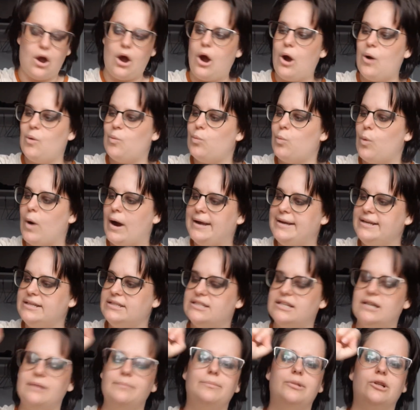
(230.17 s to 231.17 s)
white
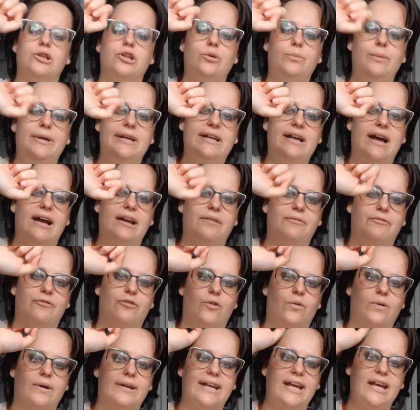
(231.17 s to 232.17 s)
to bluey kind of
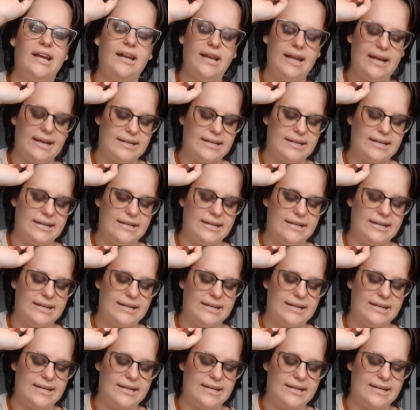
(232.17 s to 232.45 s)
green.